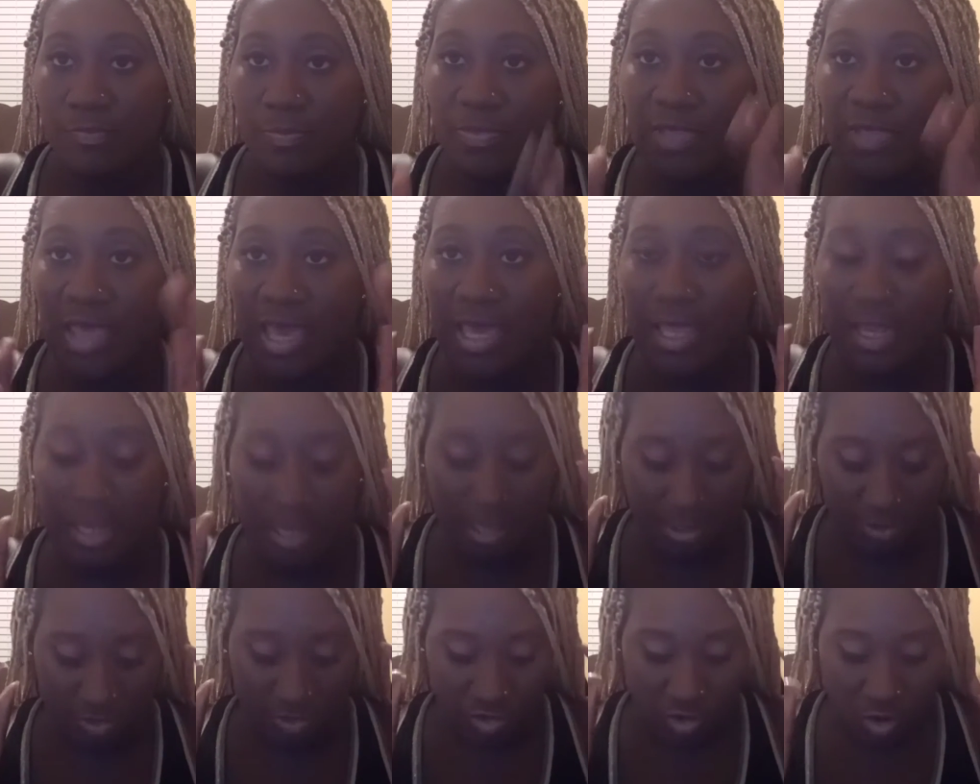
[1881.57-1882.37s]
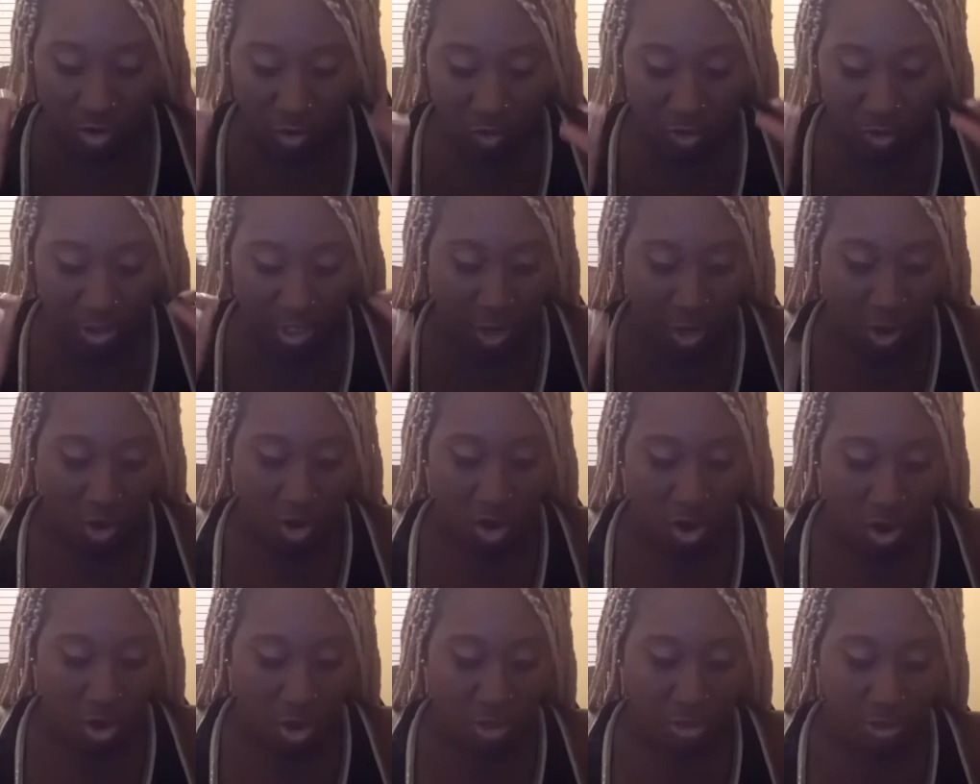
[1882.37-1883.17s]
that is going
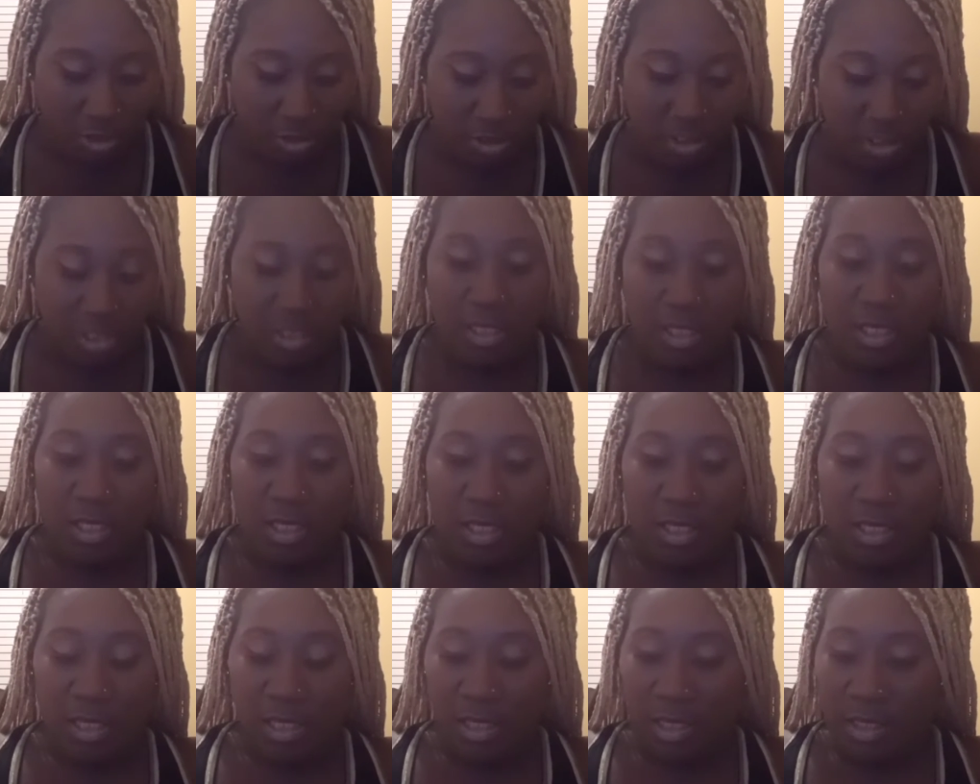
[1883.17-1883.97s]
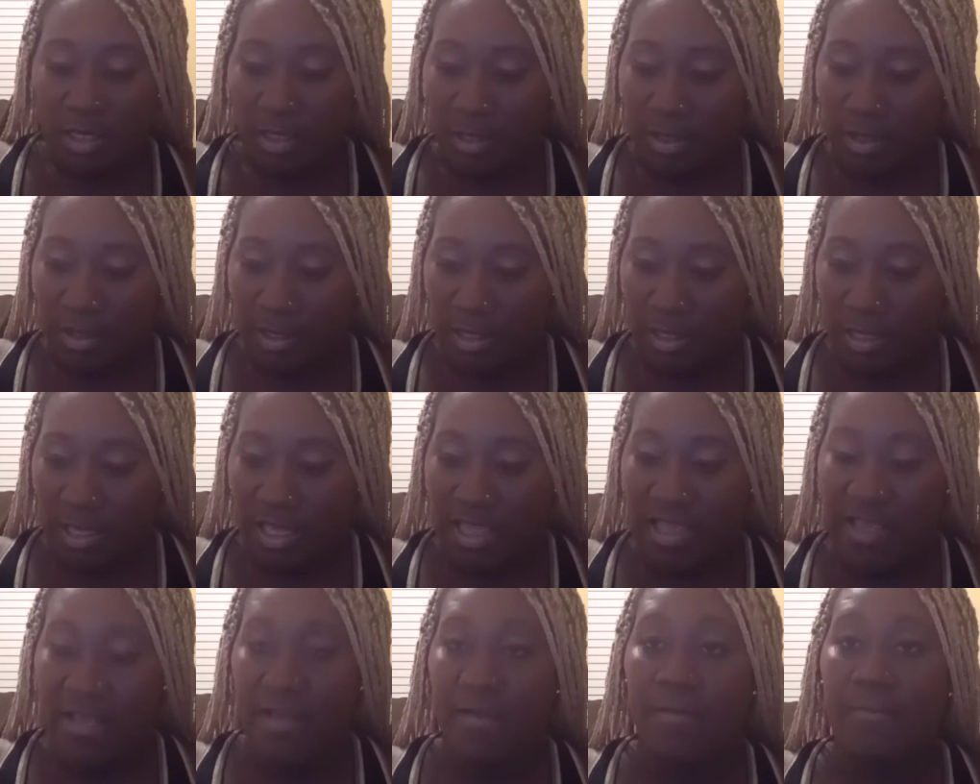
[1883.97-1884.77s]
on
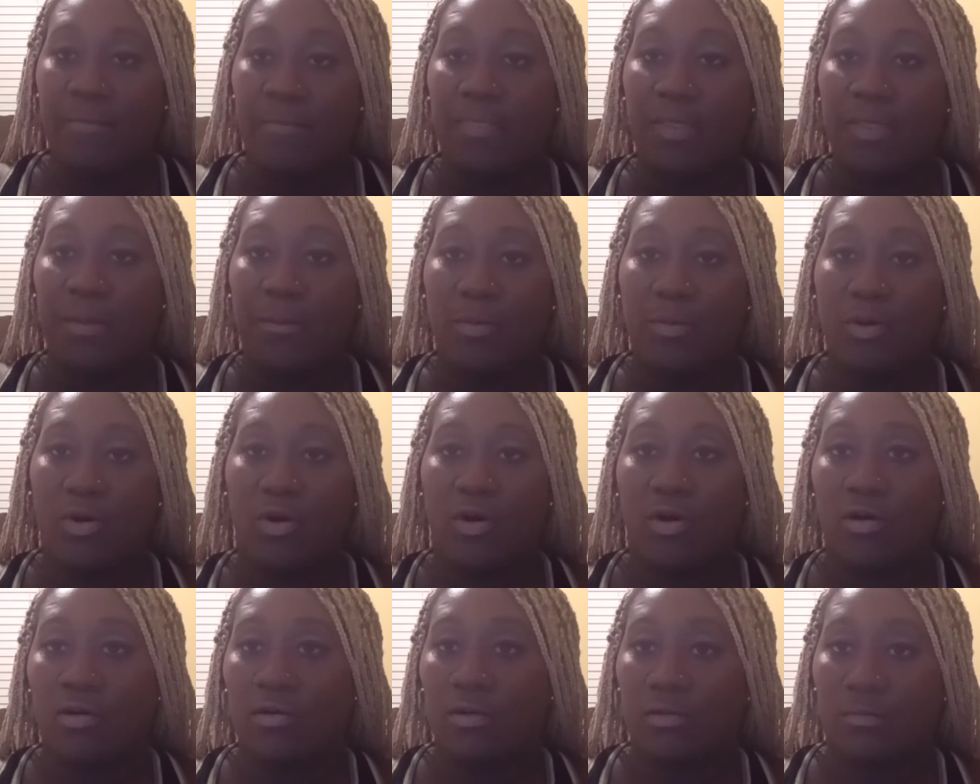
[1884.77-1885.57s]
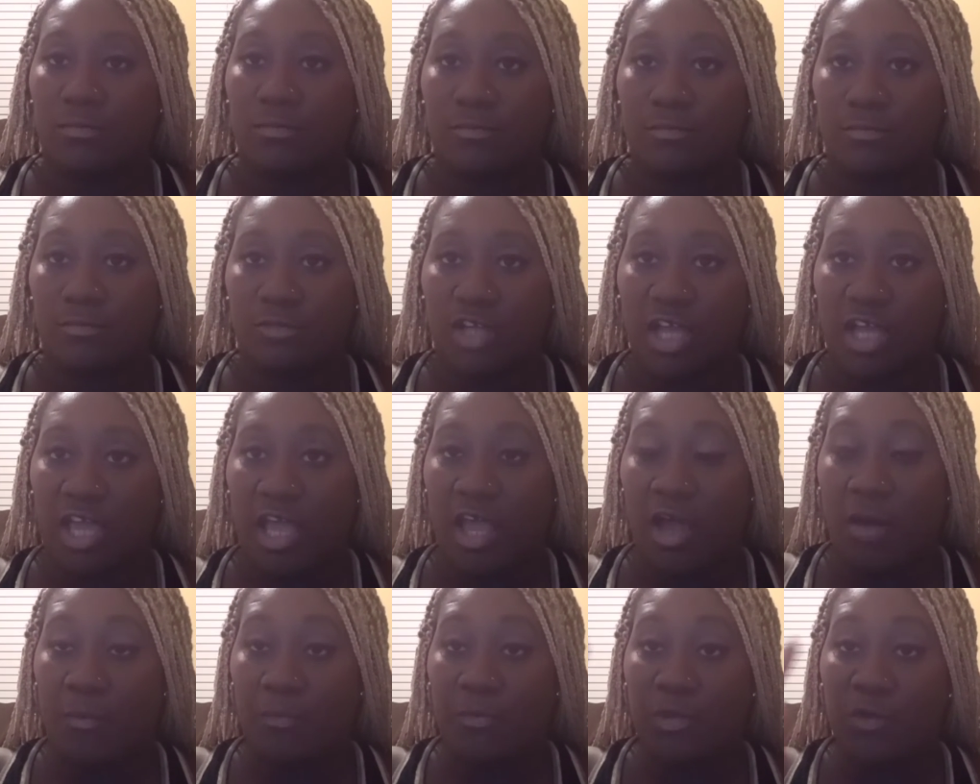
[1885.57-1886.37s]
in the book to
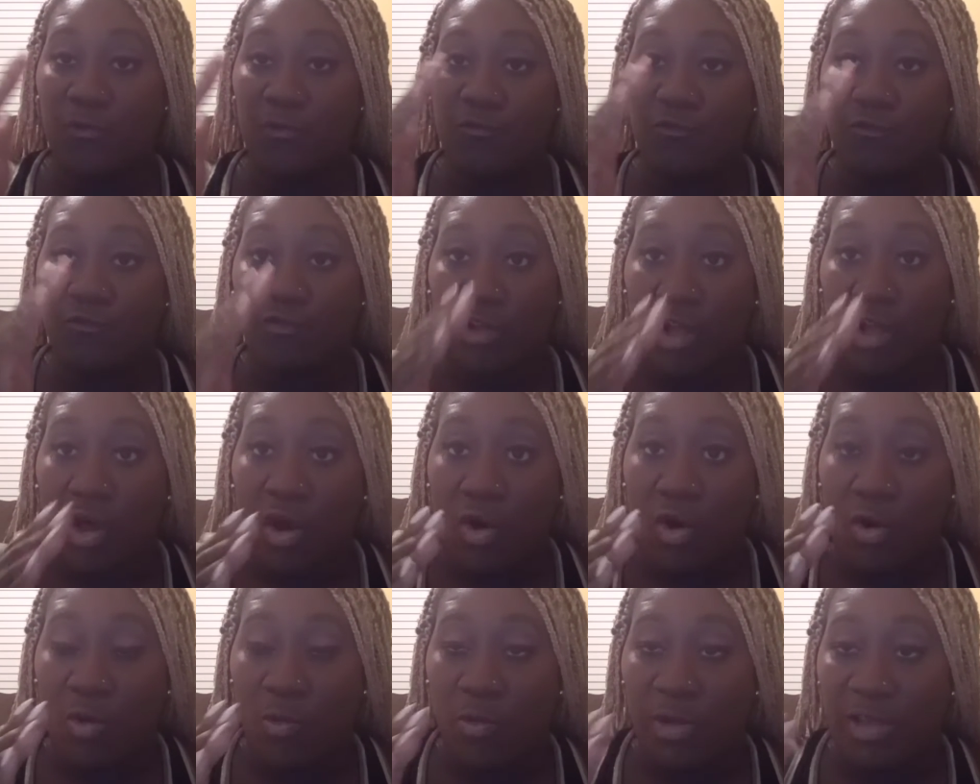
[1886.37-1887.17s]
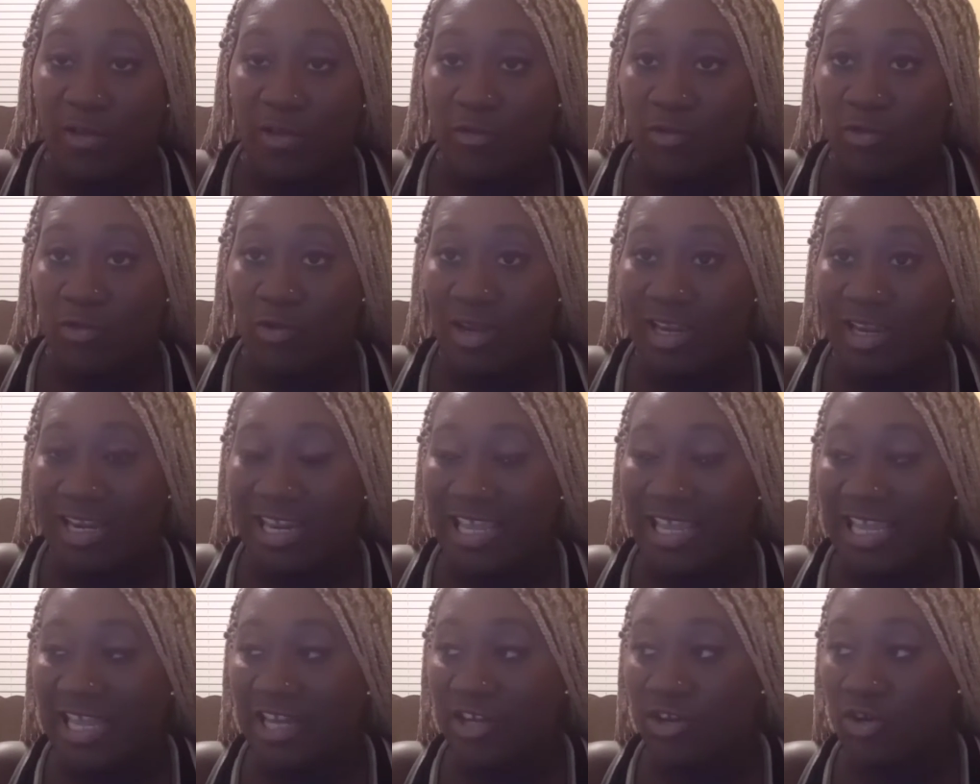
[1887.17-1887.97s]
help you flow with
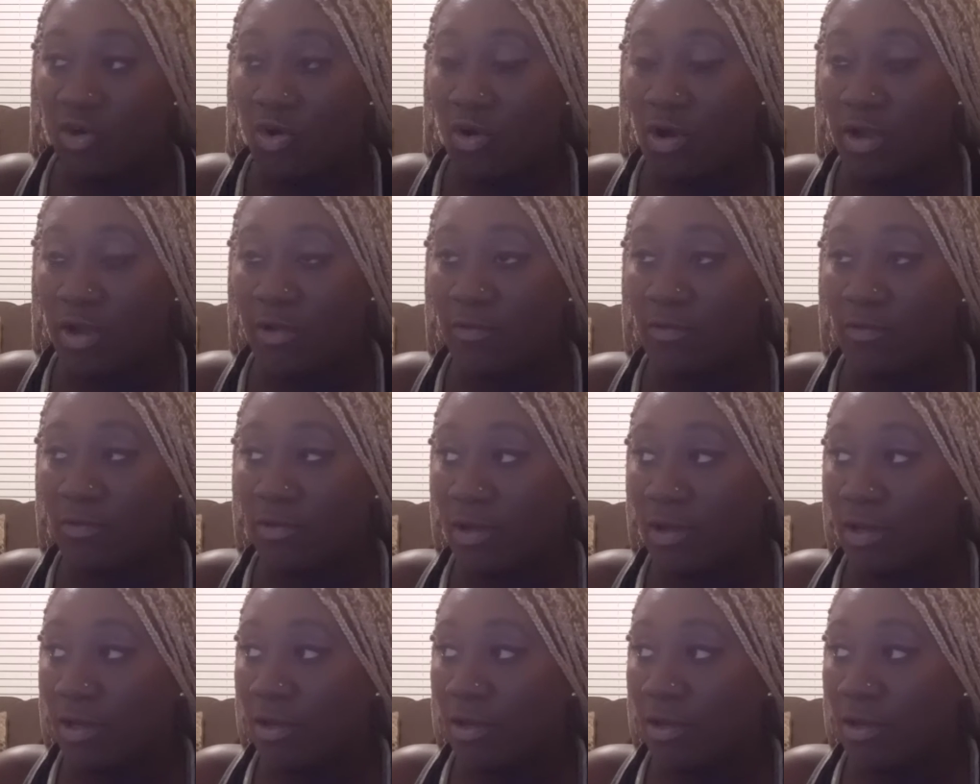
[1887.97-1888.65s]
reading and knowing